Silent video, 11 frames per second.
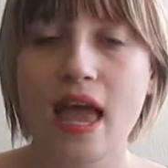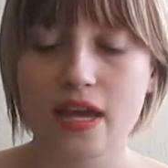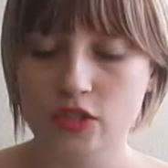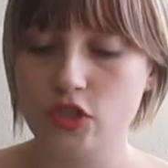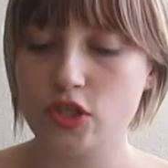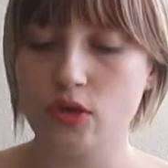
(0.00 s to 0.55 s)

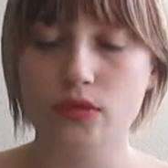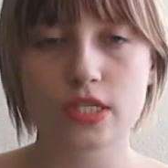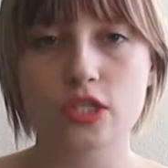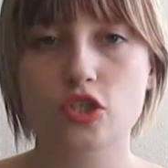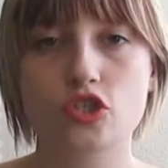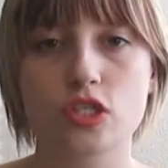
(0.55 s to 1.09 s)
And so
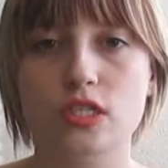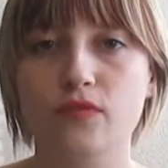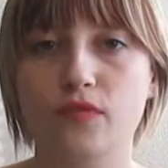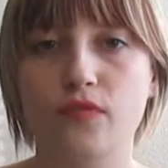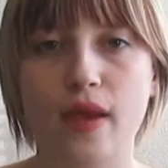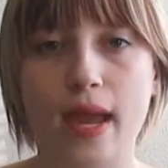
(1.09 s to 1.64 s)
this is just
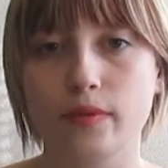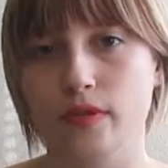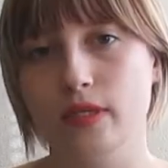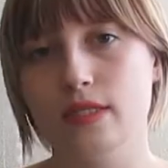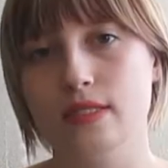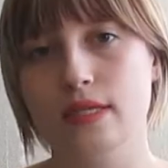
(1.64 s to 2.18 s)

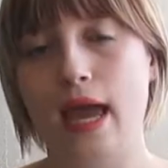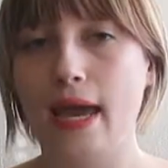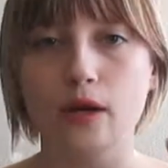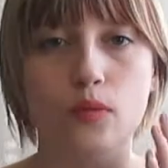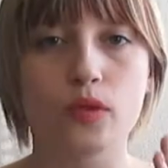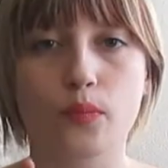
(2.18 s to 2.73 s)
fabulous. Add
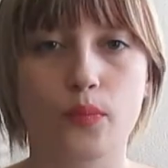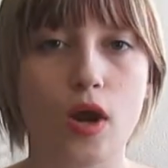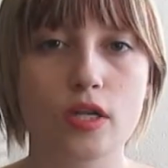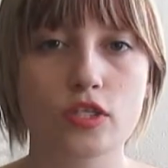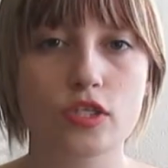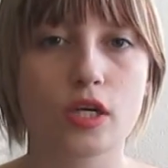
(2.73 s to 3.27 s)
it with a
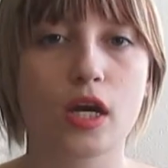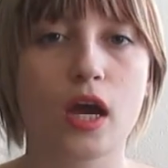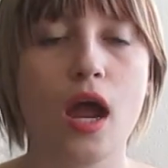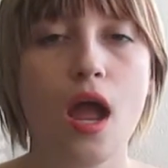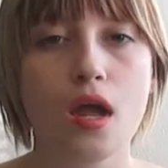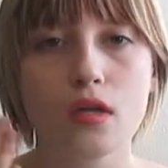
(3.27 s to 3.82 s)

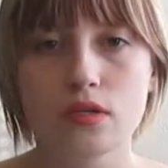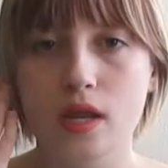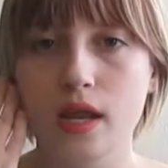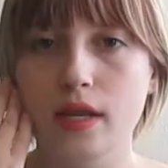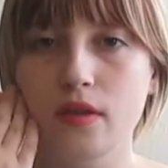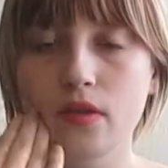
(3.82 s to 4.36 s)
bronzer
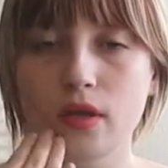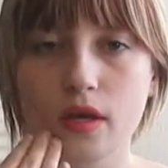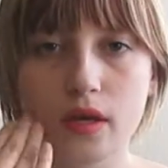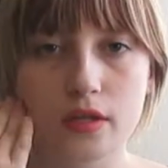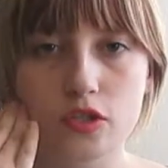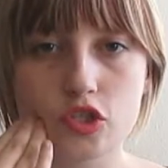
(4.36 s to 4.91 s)
in
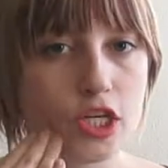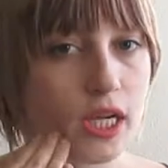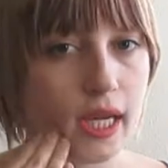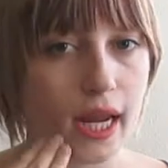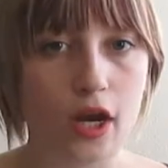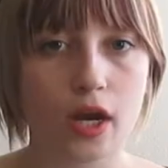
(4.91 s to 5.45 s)
the
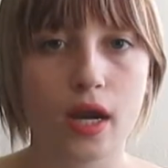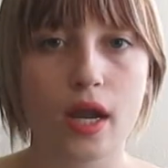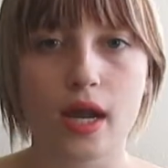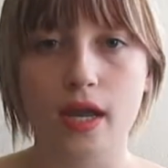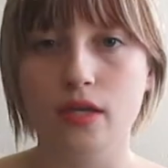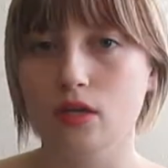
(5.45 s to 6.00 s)
cheek area,
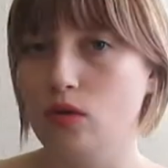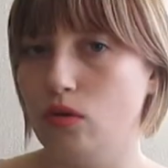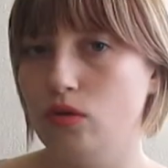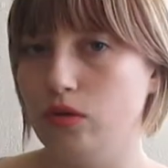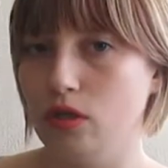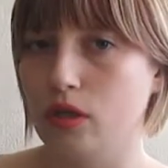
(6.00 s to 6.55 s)
and
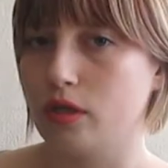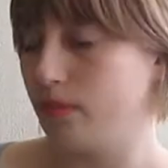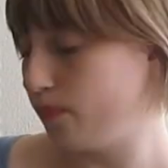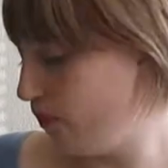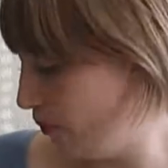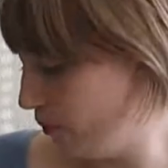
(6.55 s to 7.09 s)
you'll look
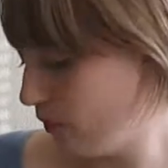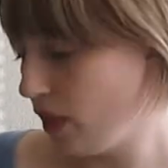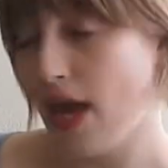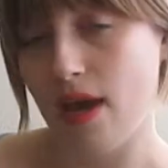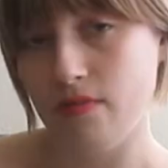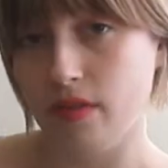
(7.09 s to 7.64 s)

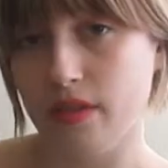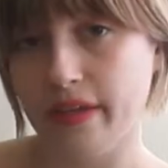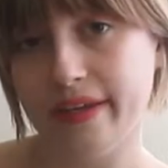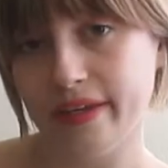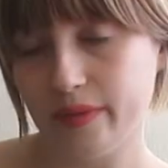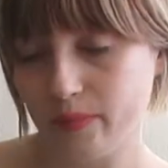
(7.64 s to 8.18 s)

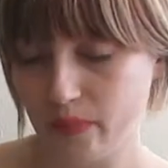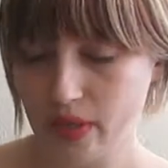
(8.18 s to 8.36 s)
heavenly.